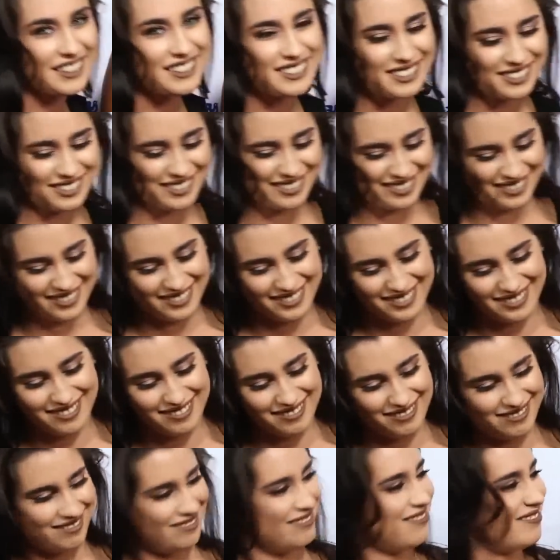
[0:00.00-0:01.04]

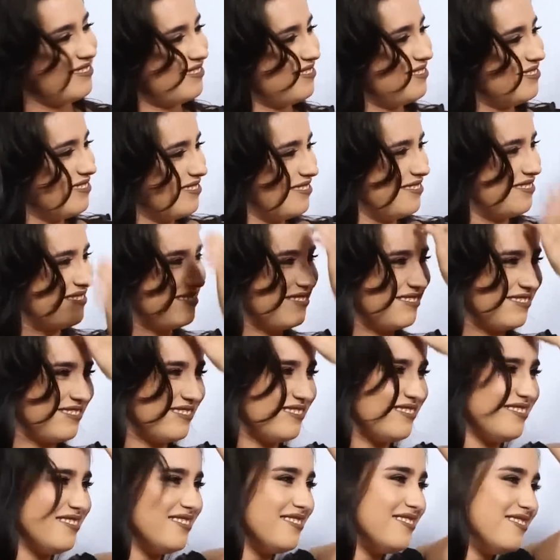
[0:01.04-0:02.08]

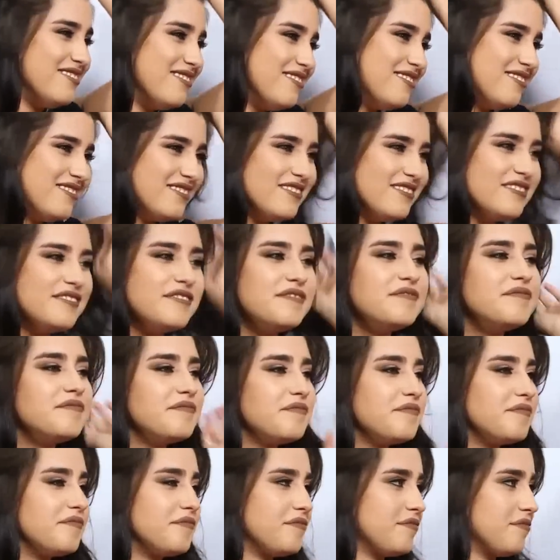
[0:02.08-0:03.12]

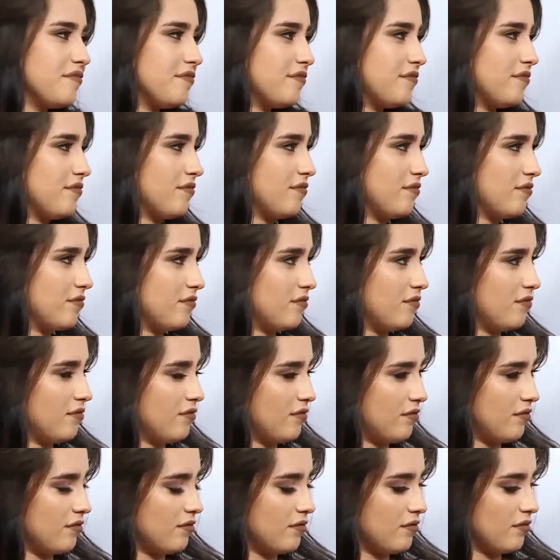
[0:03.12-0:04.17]

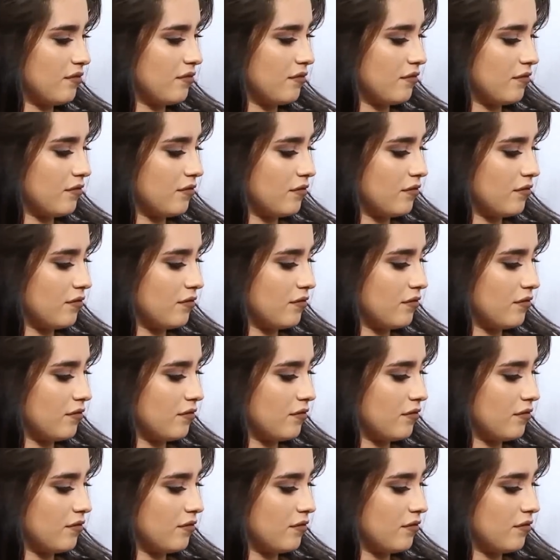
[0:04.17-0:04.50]
(not speaking)